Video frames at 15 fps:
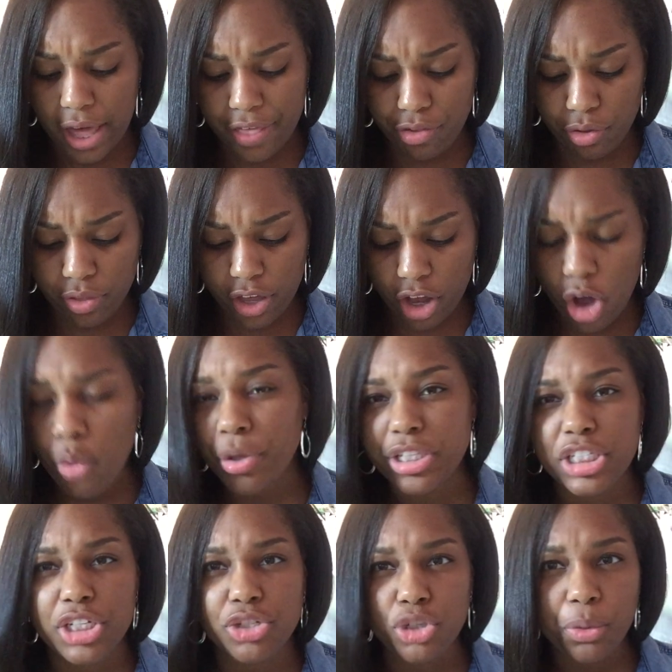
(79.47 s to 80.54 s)
And they're like, oh,
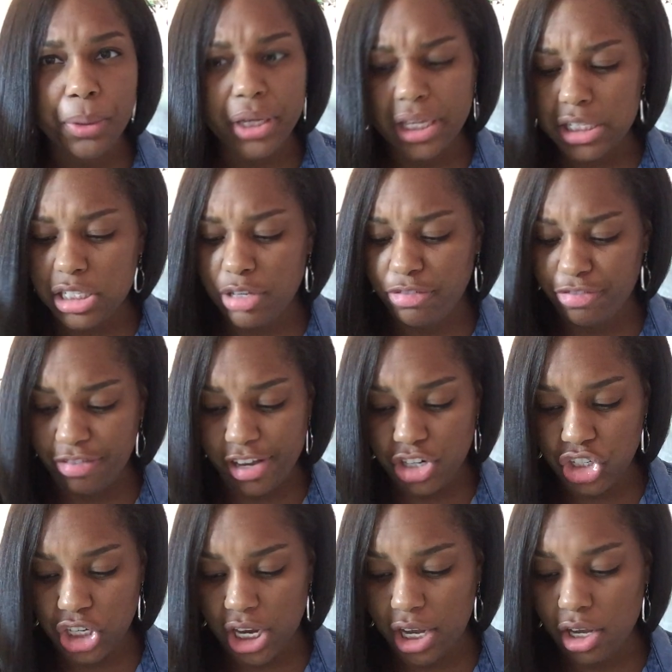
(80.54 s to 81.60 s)
what's he doing? Is he
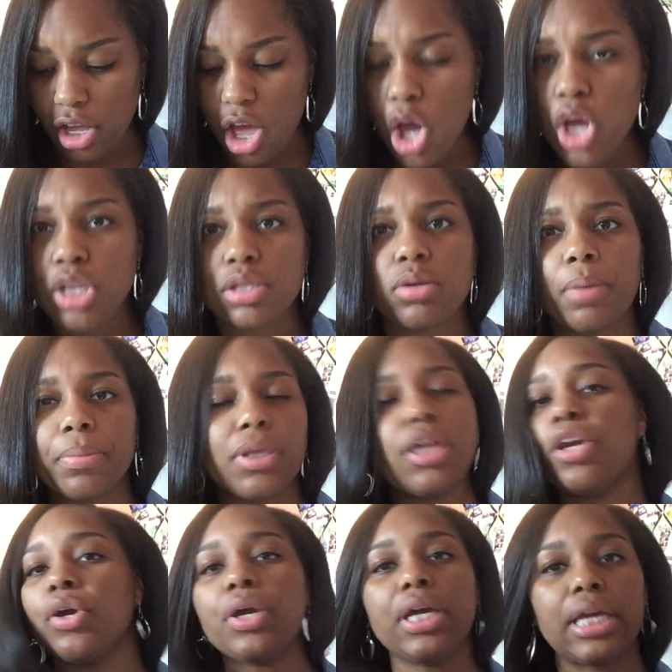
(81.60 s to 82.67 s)
fishing? So I'm
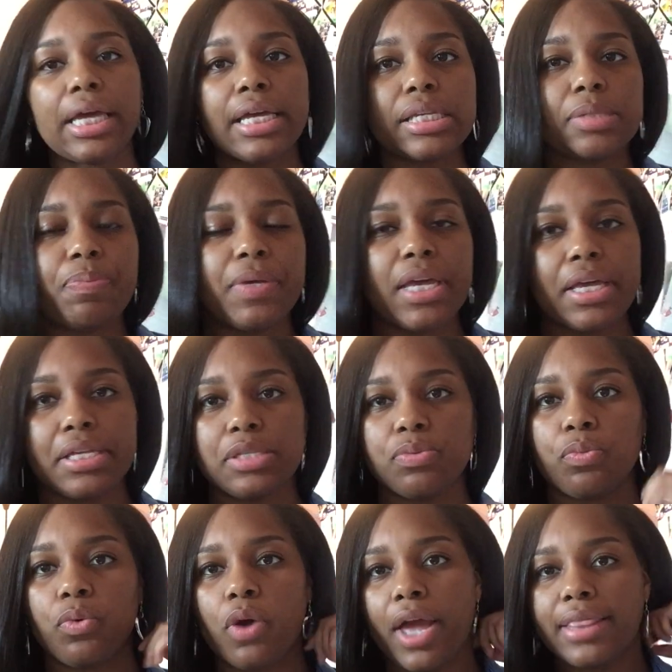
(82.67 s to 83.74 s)
curious
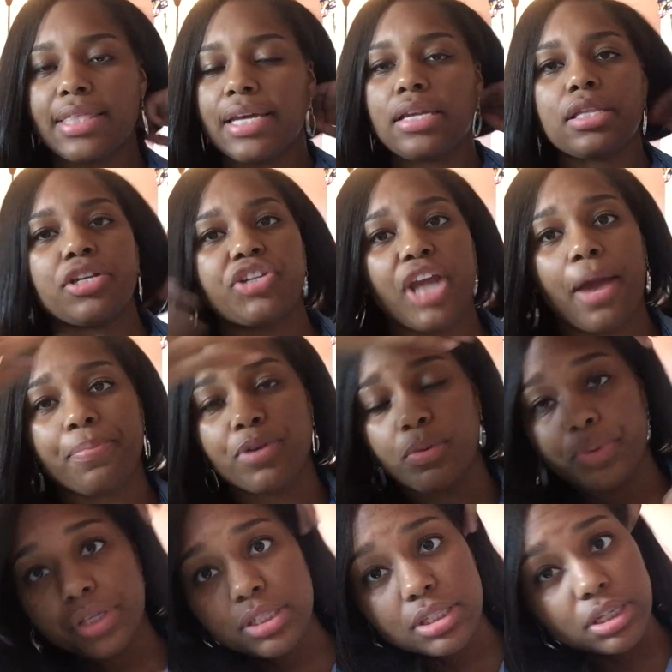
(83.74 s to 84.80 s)
because at the end of the
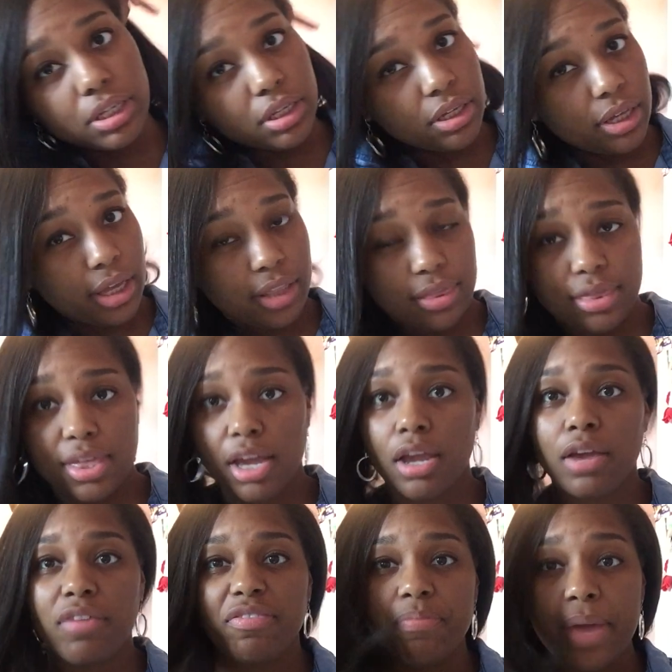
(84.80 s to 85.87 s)
chapter, we see
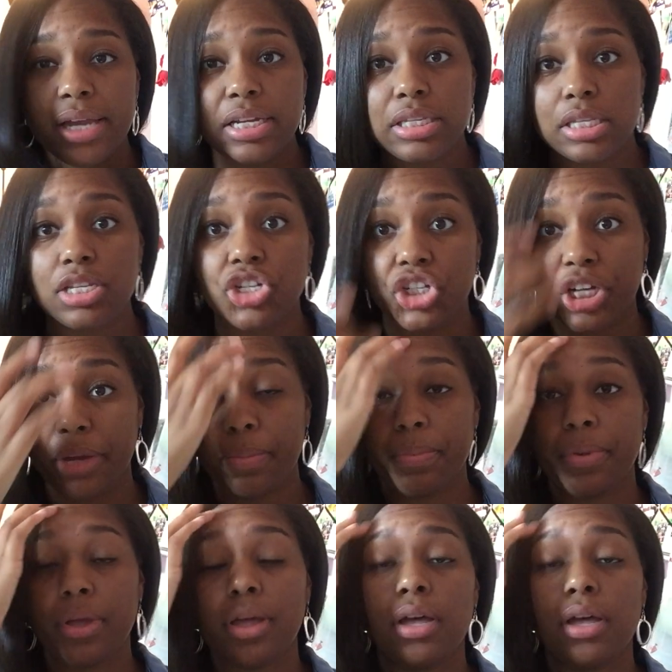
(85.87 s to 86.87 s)
they've made it to the ship.